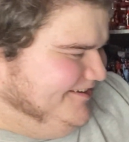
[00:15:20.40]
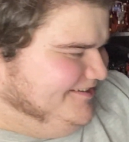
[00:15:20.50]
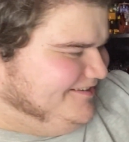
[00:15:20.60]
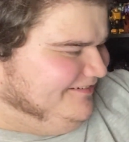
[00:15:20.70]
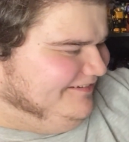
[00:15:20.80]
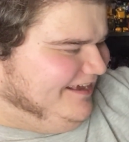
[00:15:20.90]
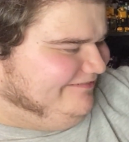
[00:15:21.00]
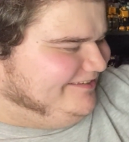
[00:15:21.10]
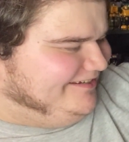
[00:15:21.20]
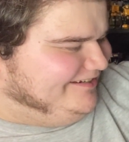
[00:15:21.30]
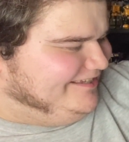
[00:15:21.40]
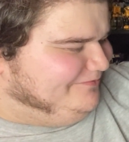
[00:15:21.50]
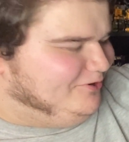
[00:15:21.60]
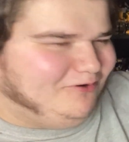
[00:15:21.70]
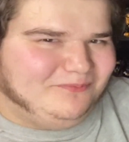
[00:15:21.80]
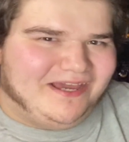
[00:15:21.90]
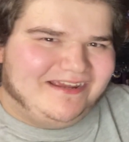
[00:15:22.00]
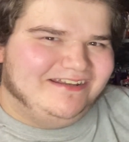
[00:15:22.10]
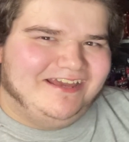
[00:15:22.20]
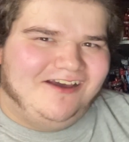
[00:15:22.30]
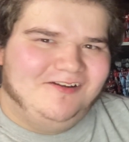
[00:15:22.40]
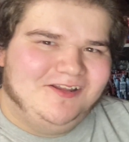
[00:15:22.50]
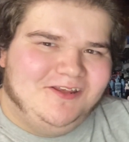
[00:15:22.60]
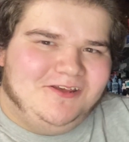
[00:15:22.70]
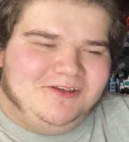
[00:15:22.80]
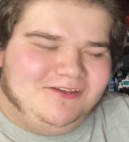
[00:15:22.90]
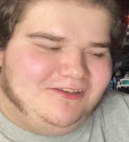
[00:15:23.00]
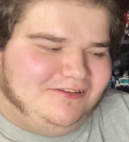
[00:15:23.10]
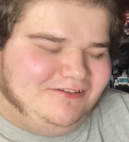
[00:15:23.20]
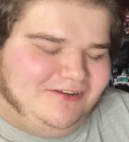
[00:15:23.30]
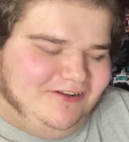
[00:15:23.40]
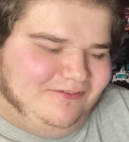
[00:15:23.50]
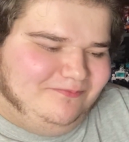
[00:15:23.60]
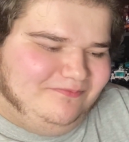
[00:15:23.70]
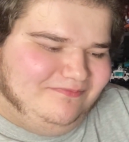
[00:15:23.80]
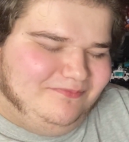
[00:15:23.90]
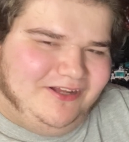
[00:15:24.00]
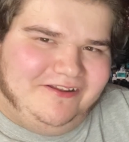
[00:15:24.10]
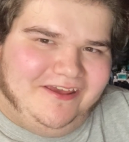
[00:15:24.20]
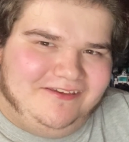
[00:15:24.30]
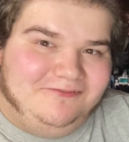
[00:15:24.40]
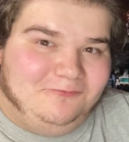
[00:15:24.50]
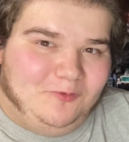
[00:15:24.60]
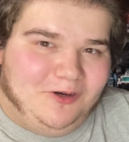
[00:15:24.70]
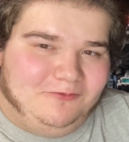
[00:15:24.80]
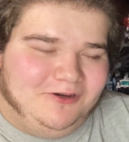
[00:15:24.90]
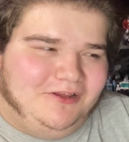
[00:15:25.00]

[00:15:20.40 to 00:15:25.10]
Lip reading: So I don't have to keep going back and down, but hey, whatever.